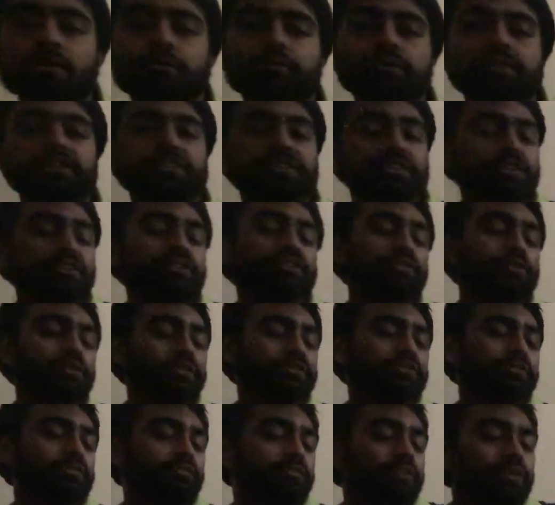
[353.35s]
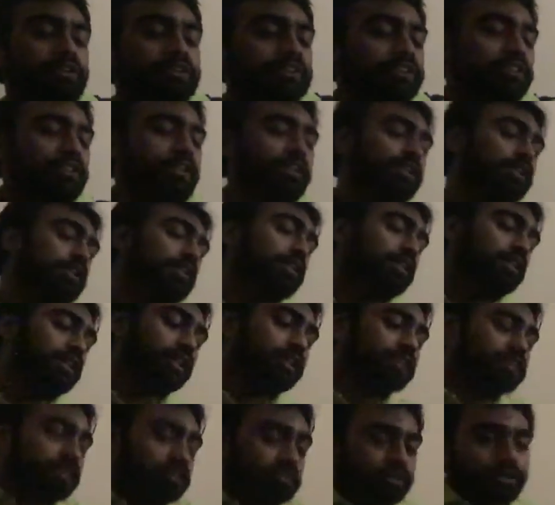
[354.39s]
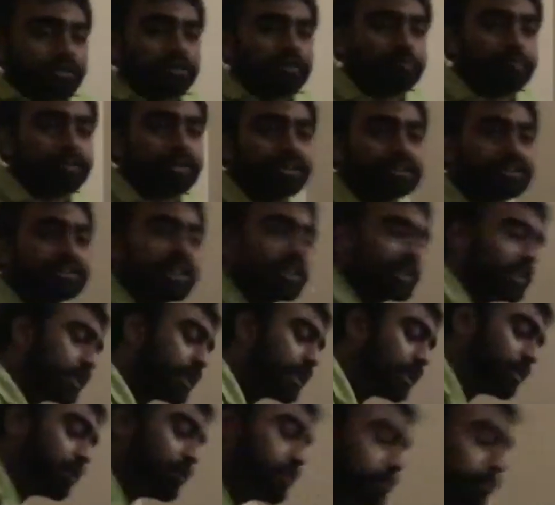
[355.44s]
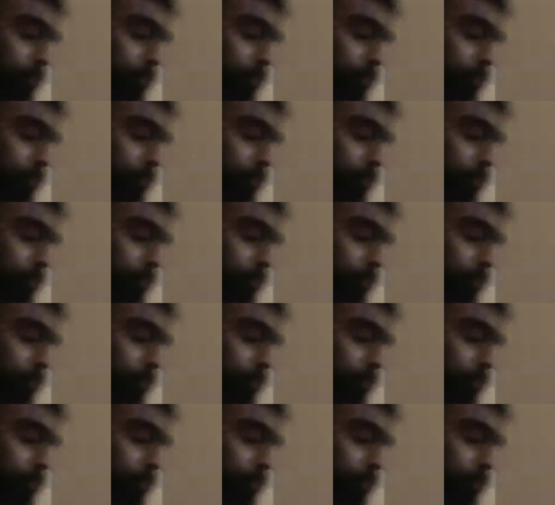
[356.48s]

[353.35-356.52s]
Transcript: with the Six of Swords reversed. That could be a sign that